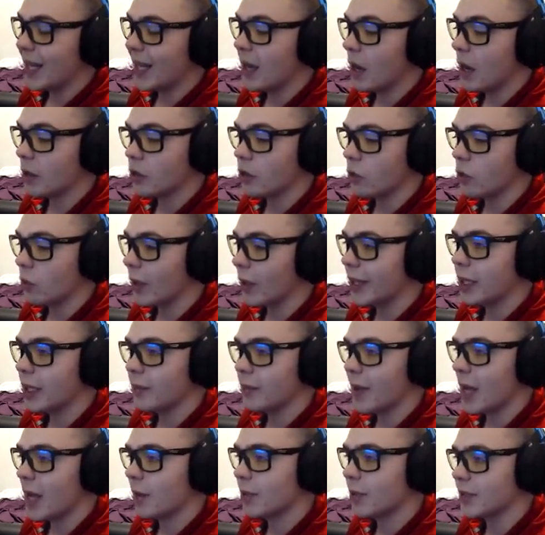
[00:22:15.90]
we get on the
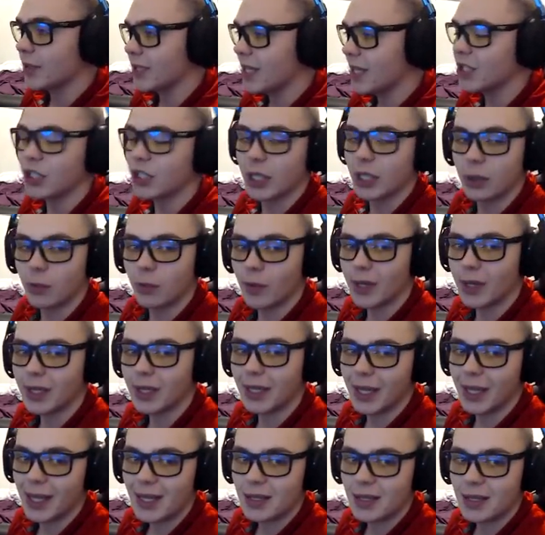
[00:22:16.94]
running back position. It
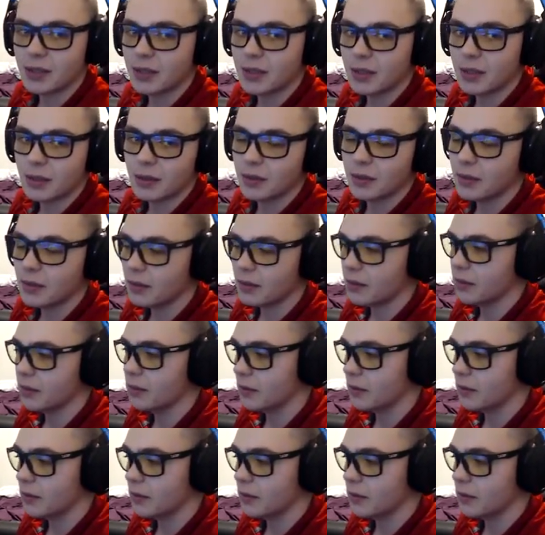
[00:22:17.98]
really is.